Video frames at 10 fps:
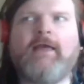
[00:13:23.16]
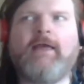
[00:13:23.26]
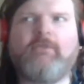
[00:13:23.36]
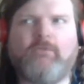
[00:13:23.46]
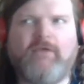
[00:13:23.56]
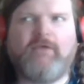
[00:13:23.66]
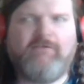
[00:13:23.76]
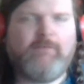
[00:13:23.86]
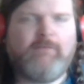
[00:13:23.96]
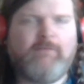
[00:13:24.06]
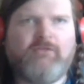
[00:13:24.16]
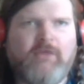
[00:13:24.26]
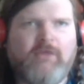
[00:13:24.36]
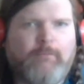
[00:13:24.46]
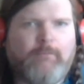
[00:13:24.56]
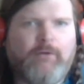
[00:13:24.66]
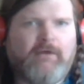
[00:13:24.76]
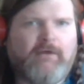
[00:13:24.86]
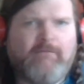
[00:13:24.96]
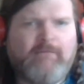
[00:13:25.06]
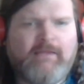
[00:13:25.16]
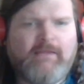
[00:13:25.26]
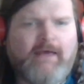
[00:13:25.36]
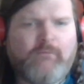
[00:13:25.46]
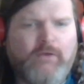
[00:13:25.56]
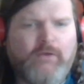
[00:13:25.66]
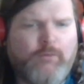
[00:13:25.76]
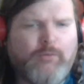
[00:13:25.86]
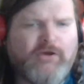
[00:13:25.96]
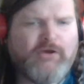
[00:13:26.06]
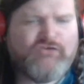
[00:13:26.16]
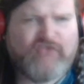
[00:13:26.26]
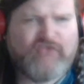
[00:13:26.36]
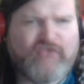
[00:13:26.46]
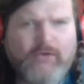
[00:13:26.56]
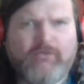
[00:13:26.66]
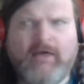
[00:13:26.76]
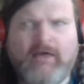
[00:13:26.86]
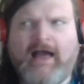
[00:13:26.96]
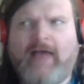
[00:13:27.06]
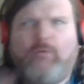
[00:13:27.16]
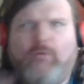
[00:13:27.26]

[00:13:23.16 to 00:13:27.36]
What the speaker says: So give me the secret book. Give me that real book of shadows. I will